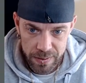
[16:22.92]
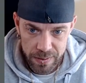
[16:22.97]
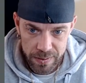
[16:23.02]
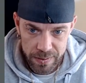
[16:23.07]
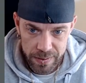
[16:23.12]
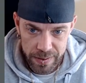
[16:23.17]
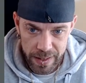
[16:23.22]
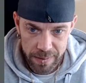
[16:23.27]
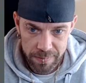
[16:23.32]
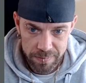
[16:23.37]

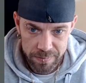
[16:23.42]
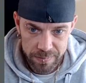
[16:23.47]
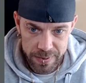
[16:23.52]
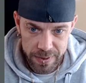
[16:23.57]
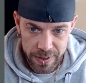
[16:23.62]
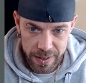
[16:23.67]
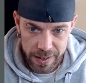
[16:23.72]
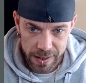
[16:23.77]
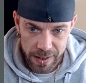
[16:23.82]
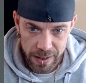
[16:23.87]
Yep, so
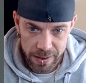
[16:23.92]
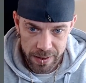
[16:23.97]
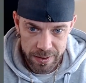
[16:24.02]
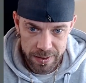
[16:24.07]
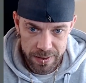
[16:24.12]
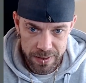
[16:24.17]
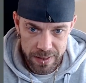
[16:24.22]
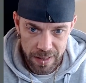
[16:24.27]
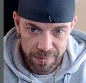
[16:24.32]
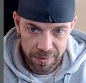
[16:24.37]
there you go. You
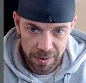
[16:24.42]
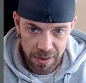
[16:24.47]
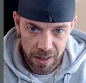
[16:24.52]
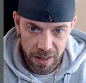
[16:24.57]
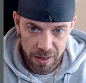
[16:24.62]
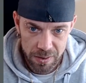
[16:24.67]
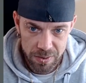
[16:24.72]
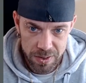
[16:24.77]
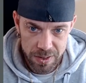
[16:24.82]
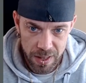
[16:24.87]
can just have it
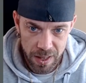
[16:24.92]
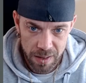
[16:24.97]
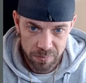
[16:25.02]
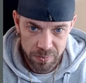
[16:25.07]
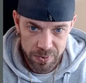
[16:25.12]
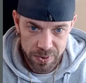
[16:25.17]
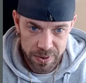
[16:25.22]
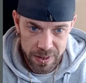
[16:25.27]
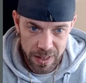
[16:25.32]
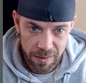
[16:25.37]
closed up
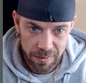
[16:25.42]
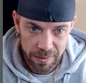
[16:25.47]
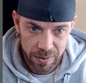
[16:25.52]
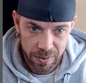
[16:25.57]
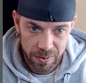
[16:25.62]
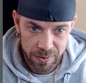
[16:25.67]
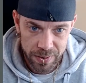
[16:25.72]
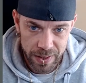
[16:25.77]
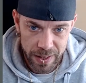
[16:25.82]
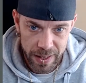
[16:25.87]
with the turret
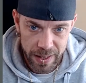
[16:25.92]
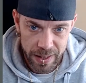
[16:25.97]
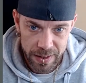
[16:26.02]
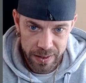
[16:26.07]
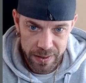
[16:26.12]
on there.